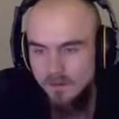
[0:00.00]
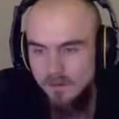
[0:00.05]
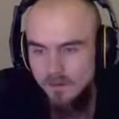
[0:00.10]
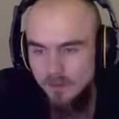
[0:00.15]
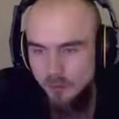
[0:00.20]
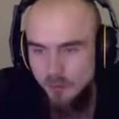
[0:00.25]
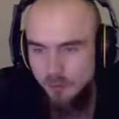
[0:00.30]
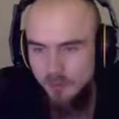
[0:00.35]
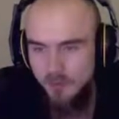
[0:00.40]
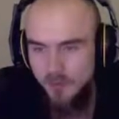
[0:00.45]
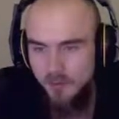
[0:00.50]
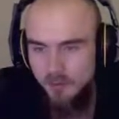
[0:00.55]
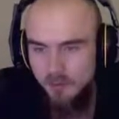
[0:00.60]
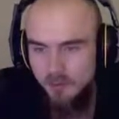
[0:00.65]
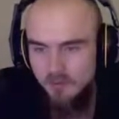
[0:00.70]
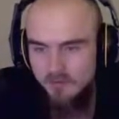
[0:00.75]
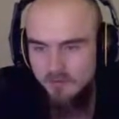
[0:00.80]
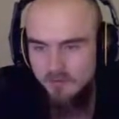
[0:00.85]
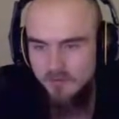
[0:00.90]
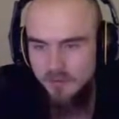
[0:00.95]
Would be
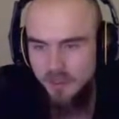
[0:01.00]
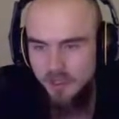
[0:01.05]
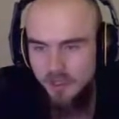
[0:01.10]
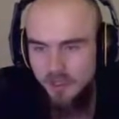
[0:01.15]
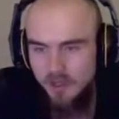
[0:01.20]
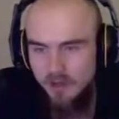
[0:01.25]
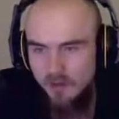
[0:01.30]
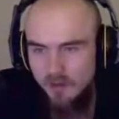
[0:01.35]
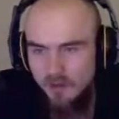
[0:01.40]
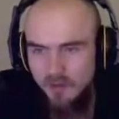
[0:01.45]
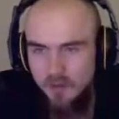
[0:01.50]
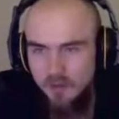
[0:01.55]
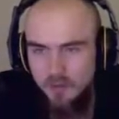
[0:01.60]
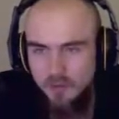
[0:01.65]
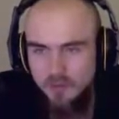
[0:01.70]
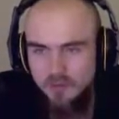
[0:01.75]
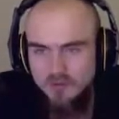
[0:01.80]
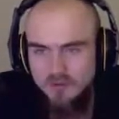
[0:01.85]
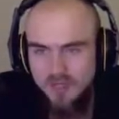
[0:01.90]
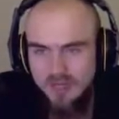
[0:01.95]
good if all the
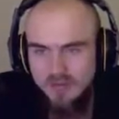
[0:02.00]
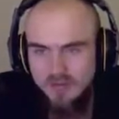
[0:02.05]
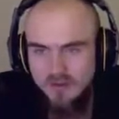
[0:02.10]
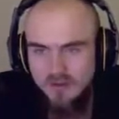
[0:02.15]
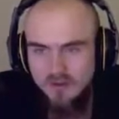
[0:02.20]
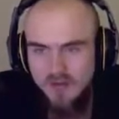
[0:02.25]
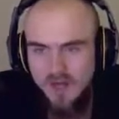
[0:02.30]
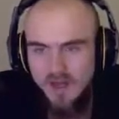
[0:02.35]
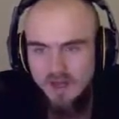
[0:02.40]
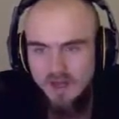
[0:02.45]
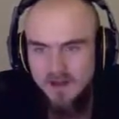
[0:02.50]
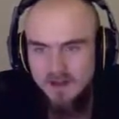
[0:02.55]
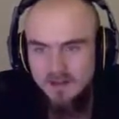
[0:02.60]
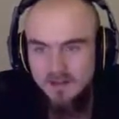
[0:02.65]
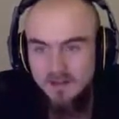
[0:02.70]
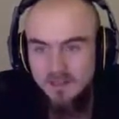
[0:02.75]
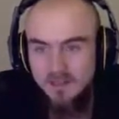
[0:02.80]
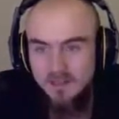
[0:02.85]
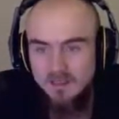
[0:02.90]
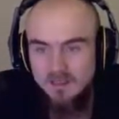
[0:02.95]
boots after that
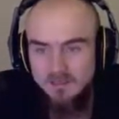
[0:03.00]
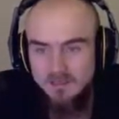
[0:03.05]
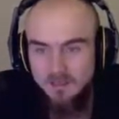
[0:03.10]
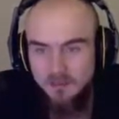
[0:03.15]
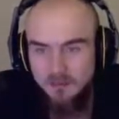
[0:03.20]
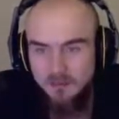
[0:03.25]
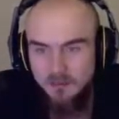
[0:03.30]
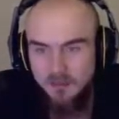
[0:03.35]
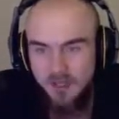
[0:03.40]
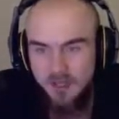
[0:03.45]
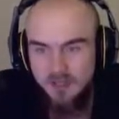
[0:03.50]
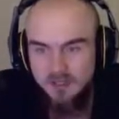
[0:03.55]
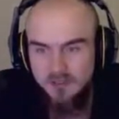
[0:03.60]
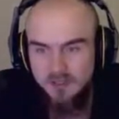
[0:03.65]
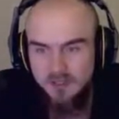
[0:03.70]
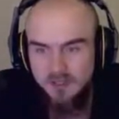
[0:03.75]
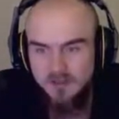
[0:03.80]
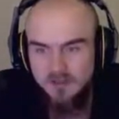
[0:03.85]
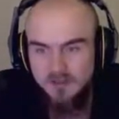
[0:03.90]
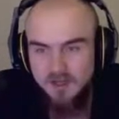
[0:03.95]
had the same protection
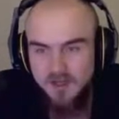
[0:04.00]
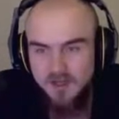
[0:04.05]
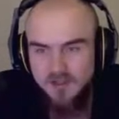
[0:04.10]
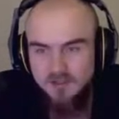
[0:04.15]
against ice,